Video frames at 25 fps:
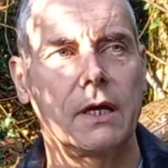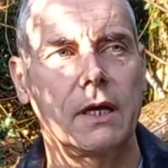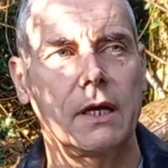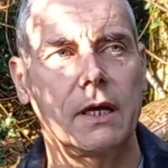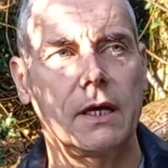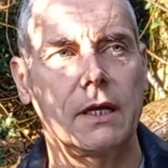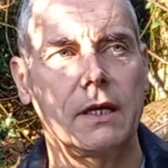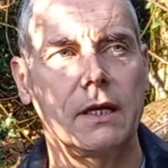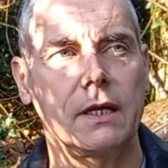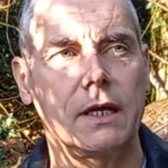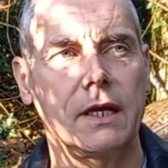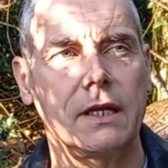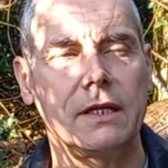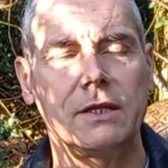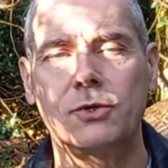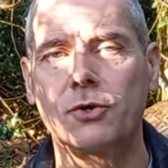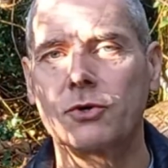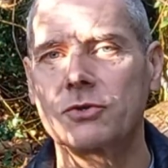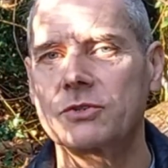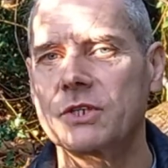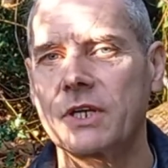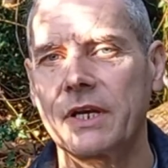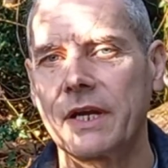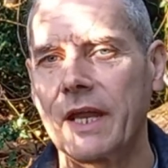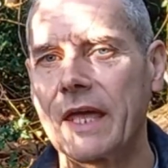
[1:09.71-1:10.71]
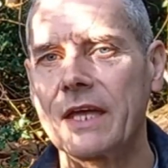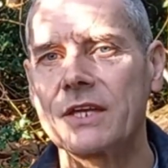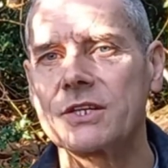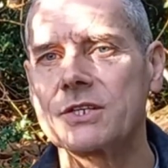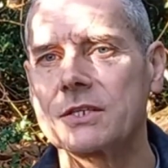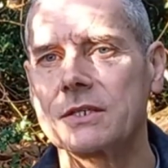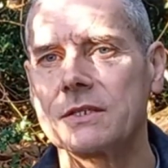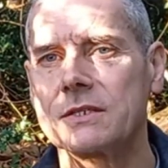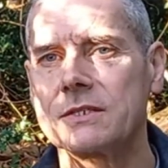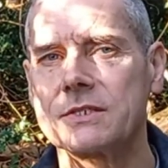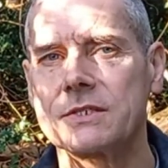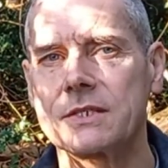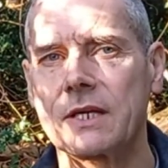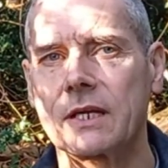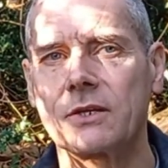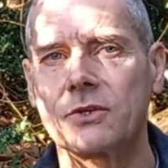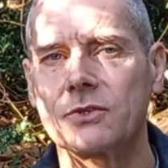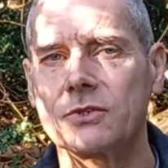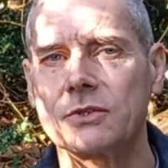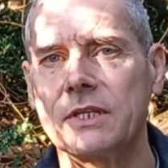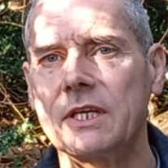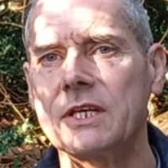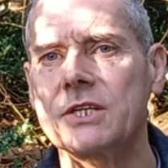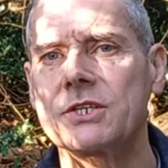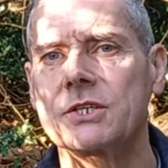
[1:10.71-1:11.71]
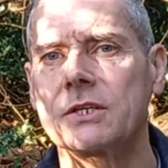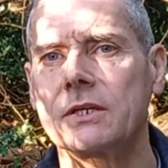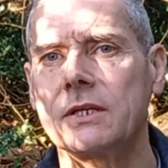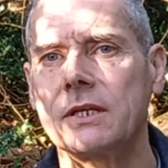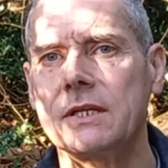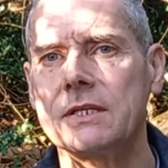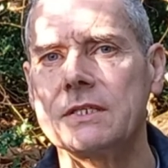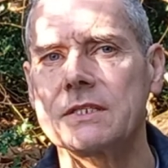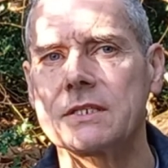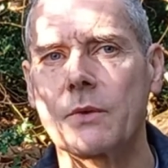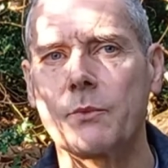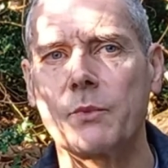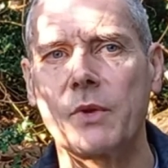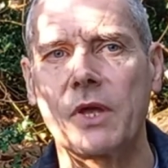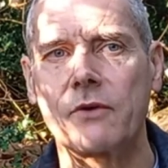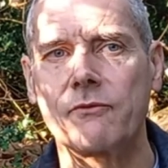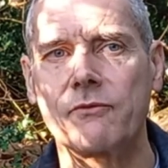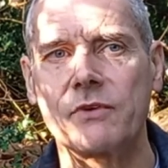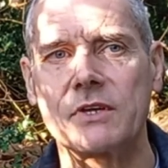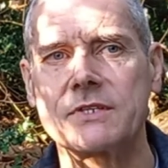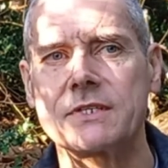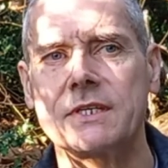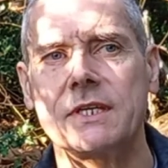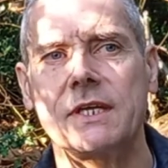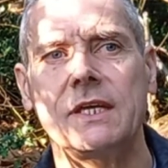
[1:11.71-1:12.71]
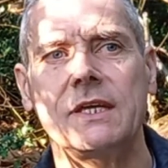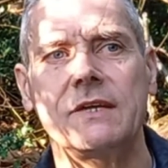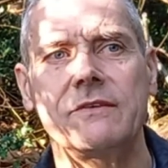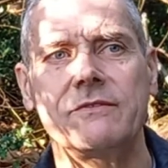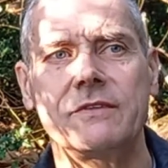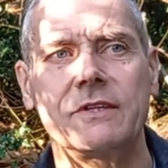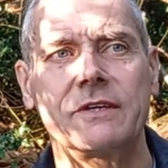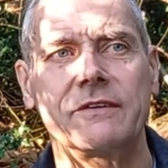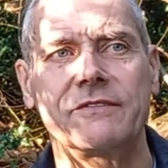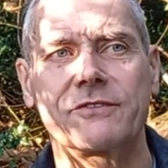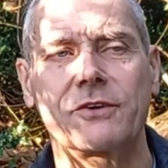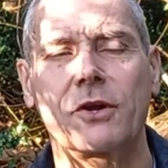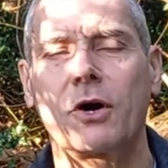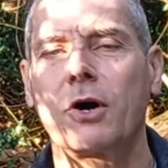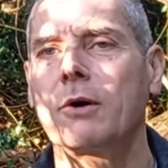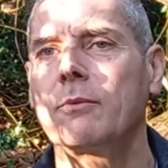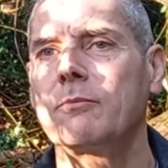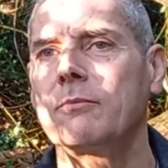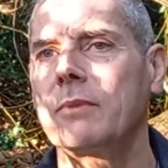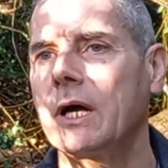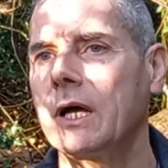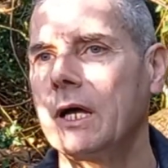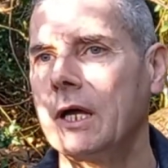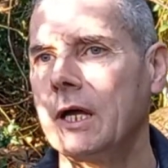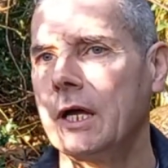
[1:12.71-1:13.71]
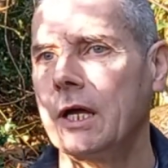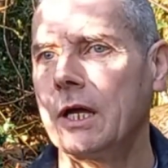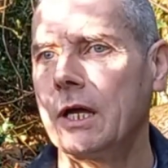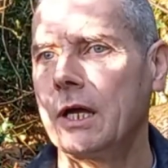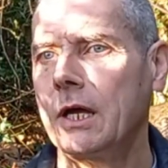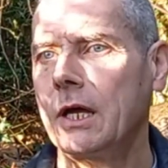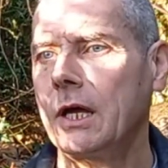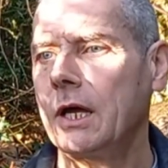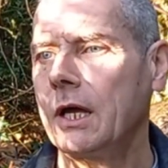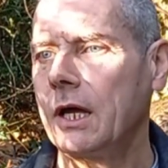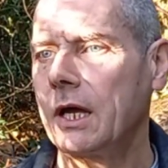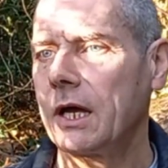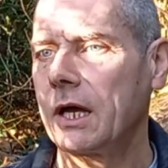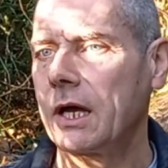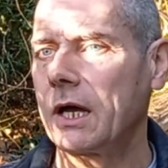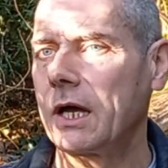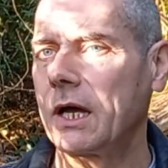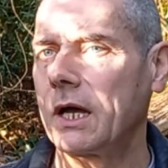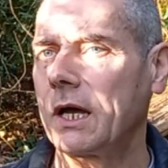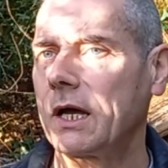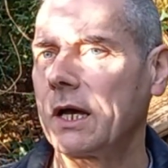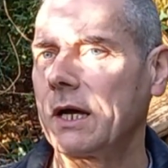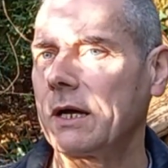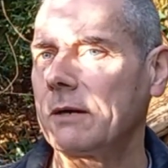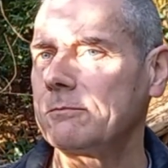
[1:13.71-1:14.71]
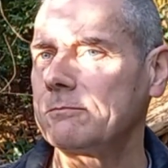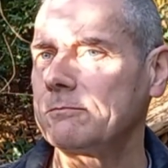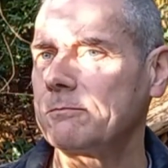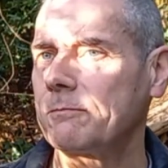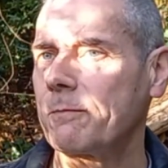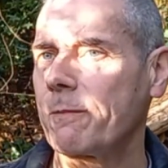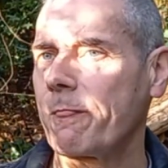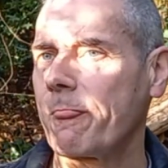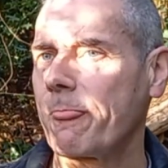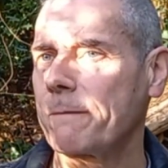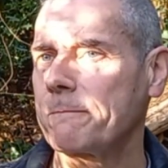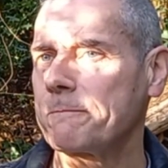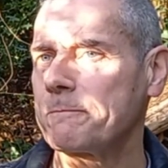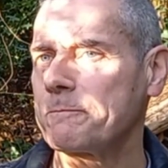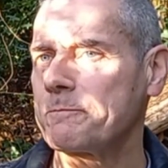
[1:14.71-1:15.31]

indoctrinations and conditionings that we have received from um,